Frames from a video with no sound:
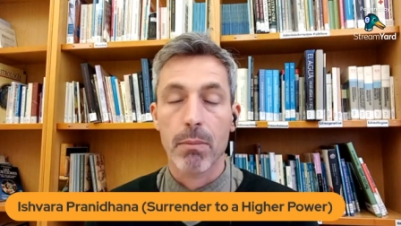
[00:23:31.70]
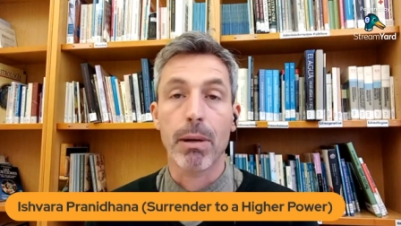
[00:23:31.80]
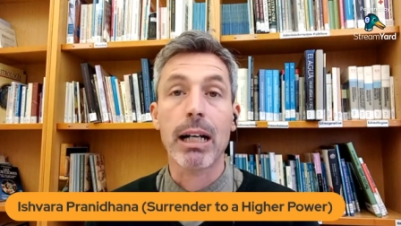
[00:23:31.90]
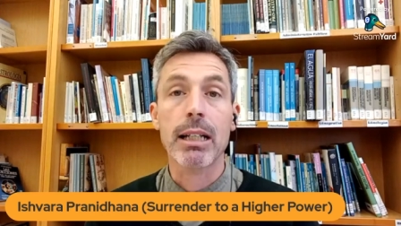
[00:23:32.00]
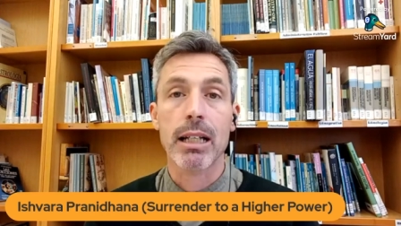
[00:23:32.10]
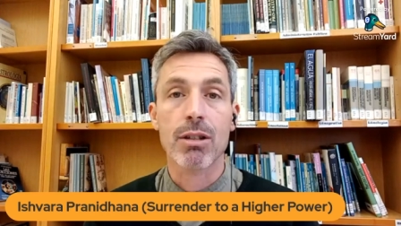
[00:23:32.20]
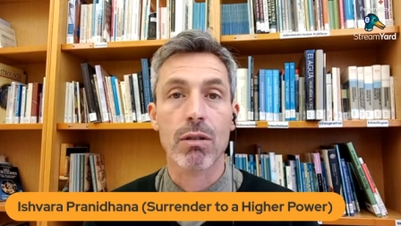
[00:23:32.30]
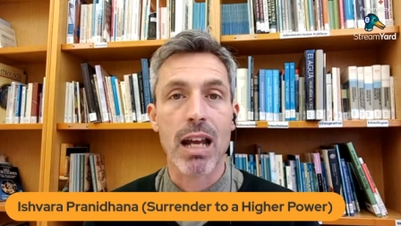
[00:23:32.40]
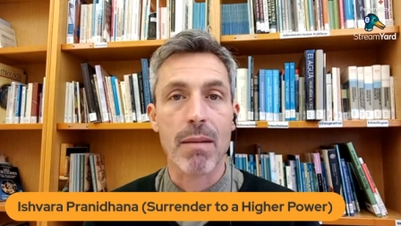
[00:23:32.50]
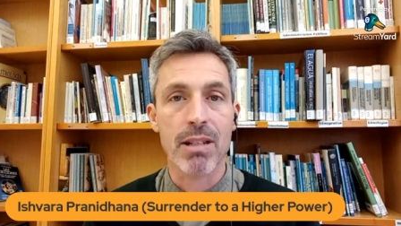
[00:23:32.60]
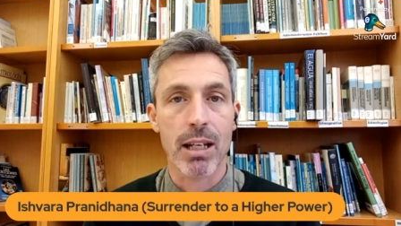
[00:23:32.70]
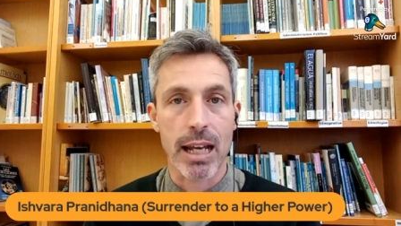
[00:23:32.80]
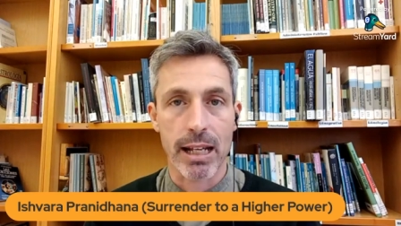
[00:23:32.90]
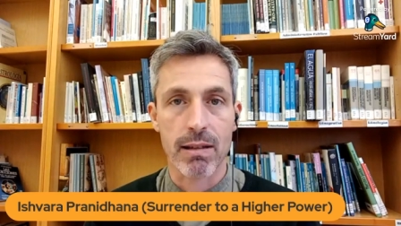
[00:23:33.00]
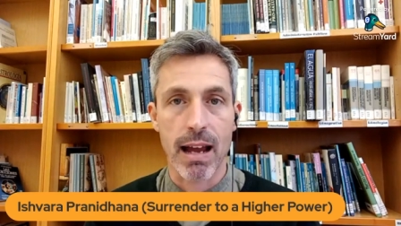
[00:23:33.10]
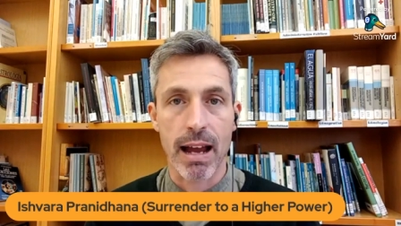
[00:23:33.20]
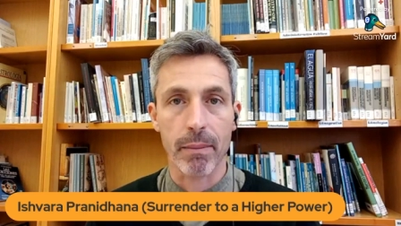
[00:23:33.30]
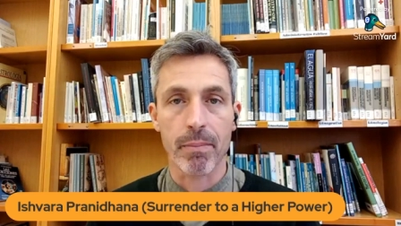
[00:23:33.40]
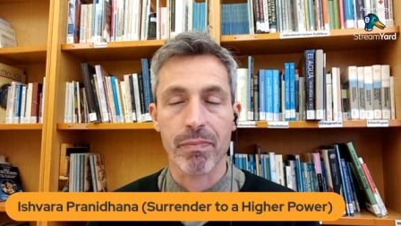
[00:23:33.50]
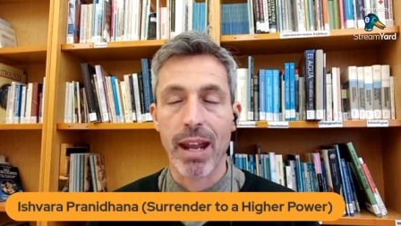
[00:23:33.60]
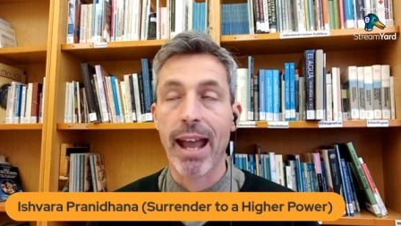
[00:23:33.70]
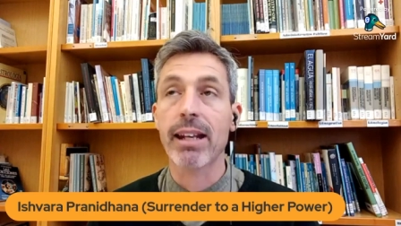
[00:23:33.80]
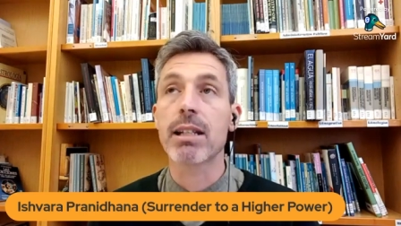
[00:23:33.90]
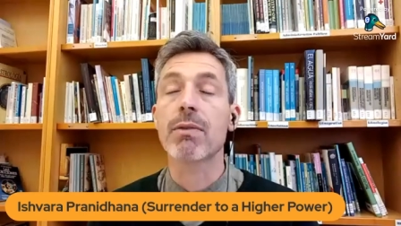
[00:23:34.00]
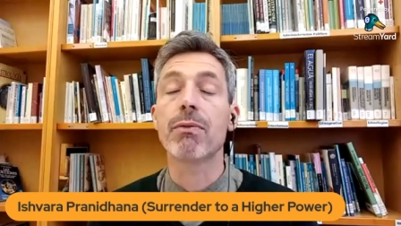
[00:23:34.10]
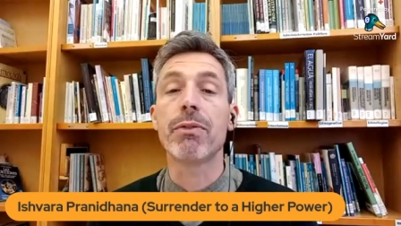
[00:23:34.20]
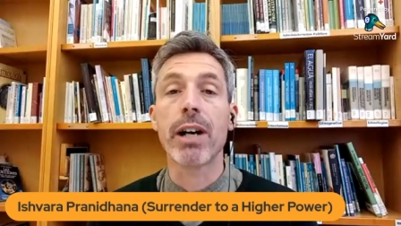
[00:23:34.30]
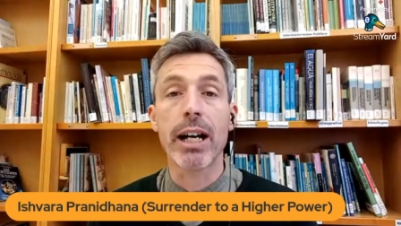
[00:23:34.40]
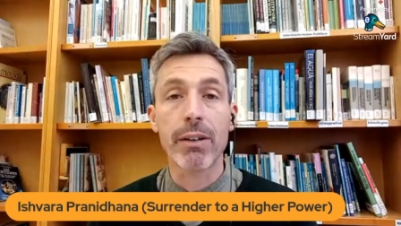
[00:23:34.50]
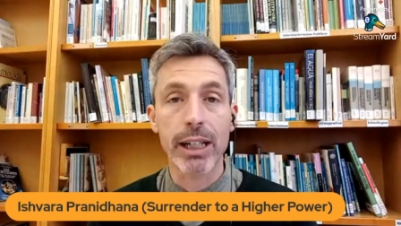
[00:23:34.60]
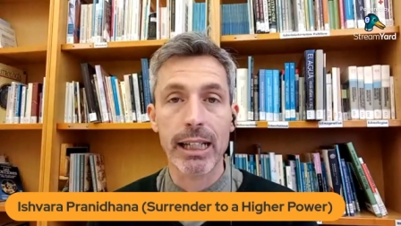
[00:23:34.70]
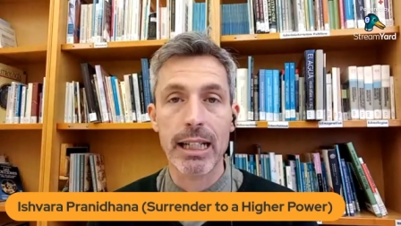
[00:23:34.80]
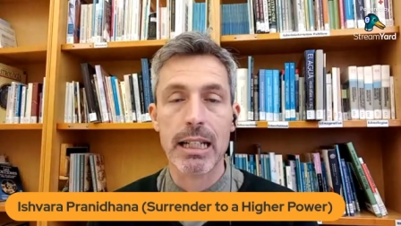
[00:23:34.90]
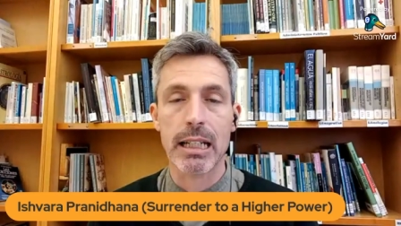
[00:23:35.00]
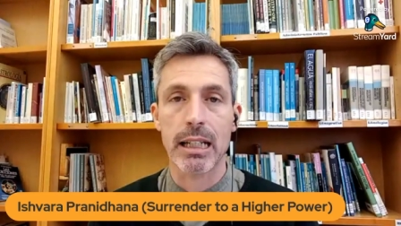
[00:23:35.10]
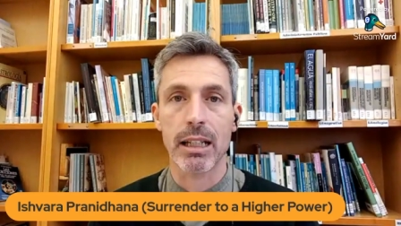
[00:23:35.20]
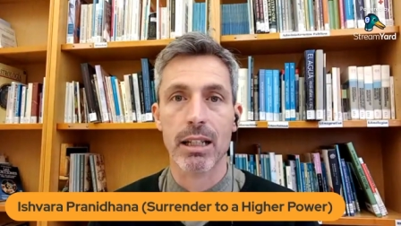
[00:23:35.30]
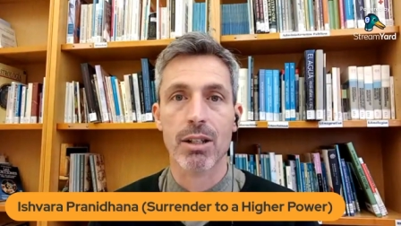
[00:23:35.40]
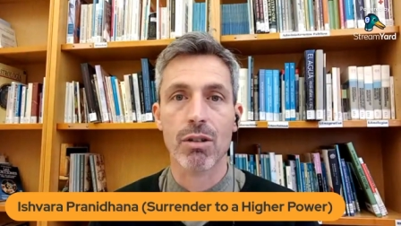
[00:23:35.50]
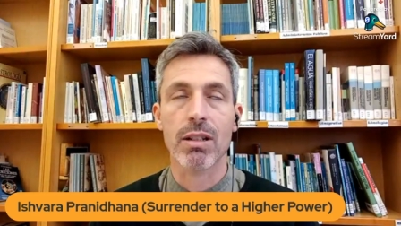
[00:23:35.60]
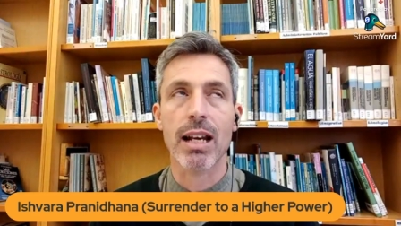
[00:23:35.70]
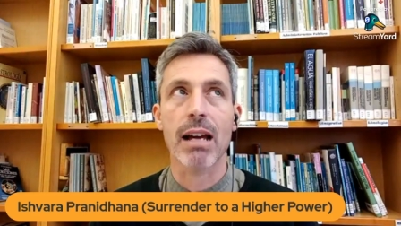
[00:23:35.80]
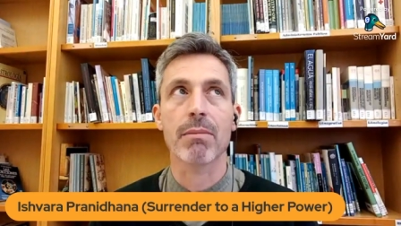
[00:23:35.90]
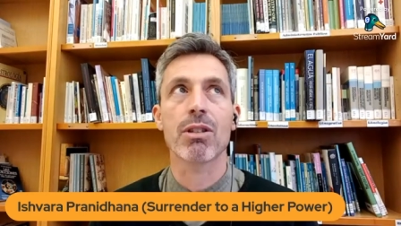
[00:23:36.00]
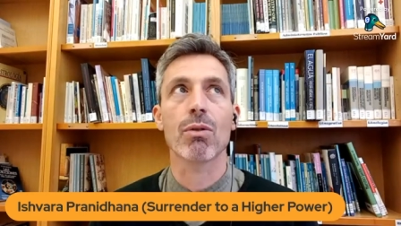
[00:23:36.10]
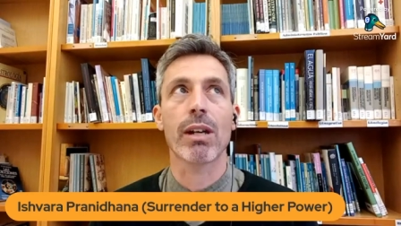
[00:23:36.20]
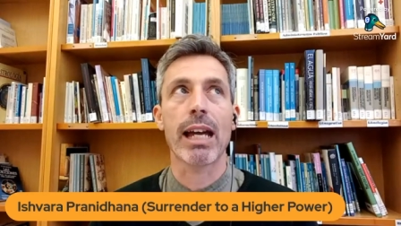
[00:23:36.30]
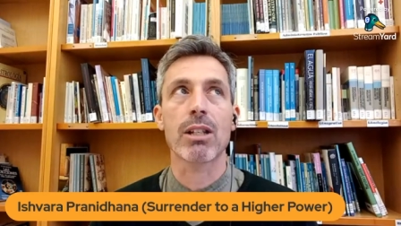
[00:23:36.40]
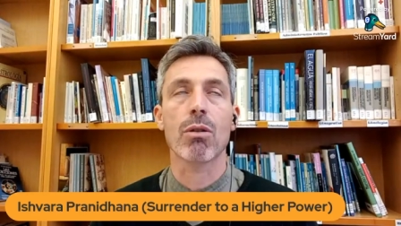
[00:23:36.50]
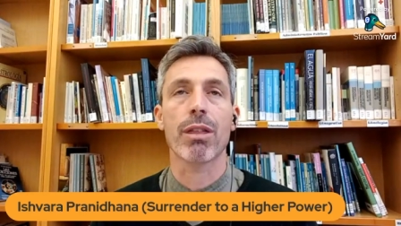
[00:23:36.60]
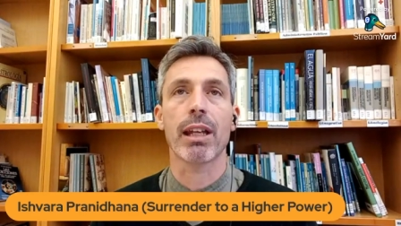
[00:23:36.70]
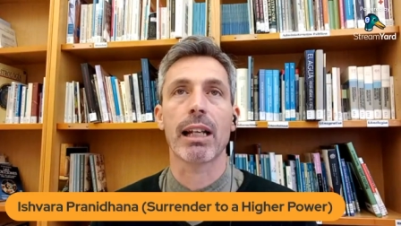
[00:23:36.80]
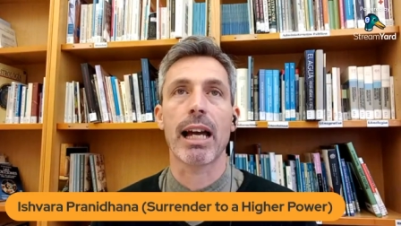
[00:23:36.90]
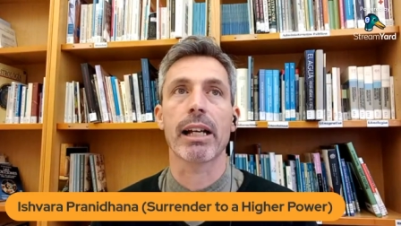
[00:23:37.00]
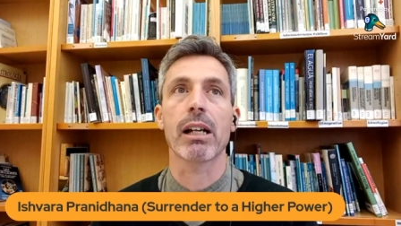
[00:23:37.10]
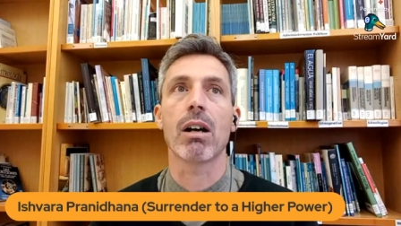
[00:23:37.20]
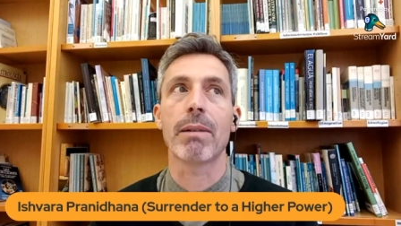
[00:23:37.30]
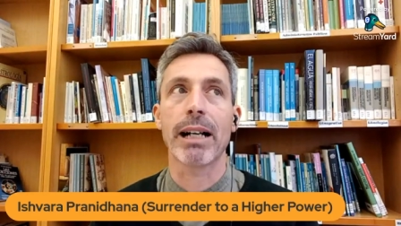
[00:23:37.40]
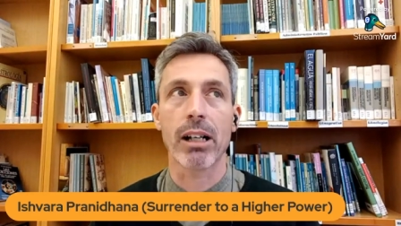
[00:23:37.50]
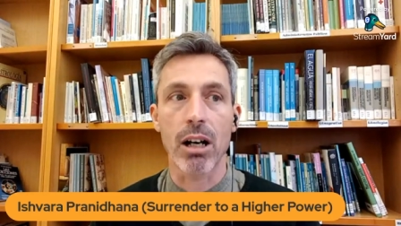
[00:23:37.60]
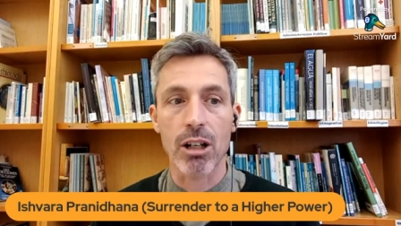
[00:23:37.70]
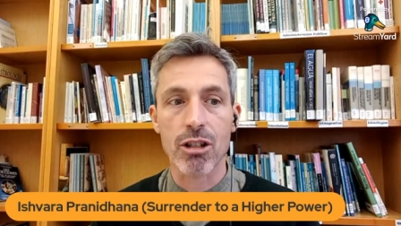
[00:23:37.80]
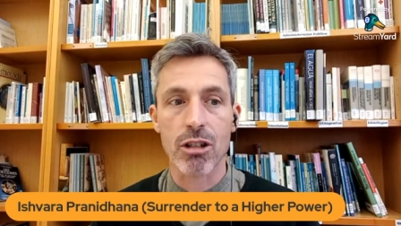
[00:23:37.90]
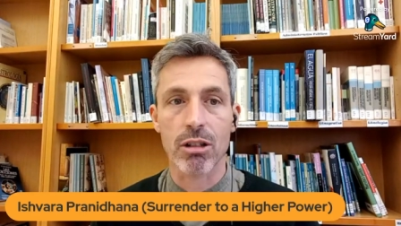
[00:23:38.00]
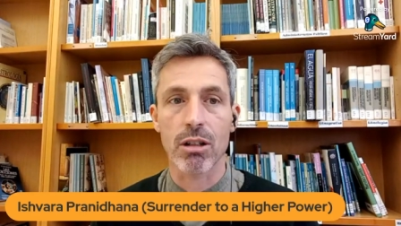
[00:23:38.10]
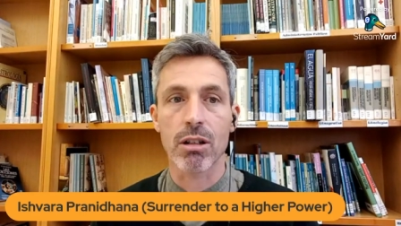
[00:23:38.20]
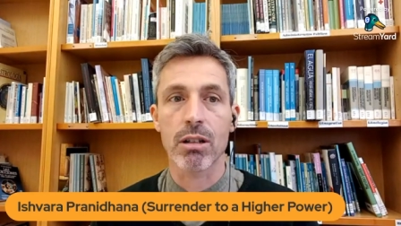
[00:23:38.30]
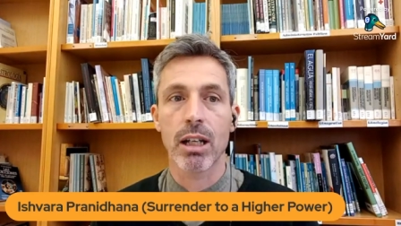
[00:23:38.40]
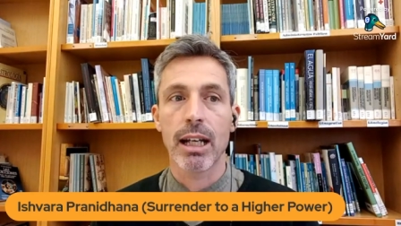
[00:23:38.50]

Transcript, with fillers: but sometimes it takes time and it's very easy sometimes to get to think like oh my gosh you know